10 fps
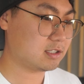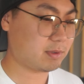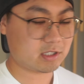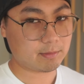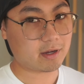
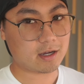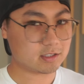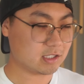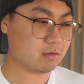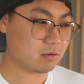especially my
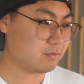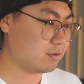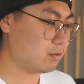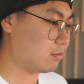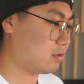Godzilla
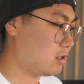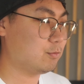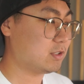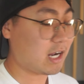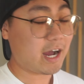review,
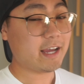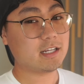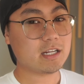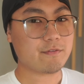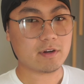which I
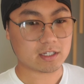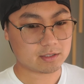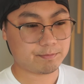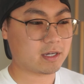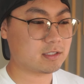didn't even
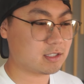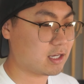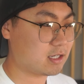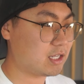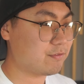expect to
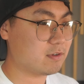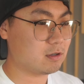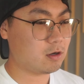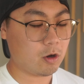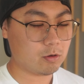get even
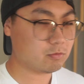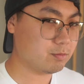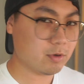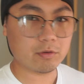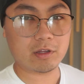
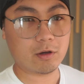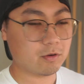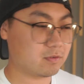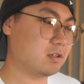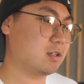remotely
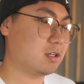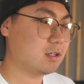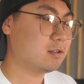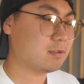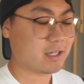over
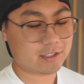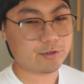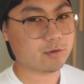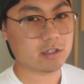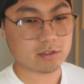like
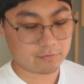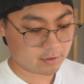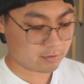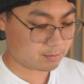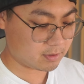200
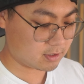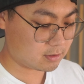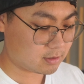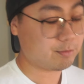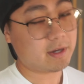views, but
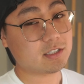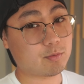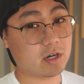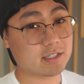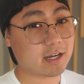to my
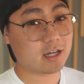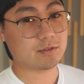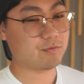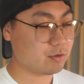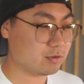surprise, that got
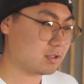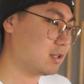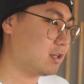some views.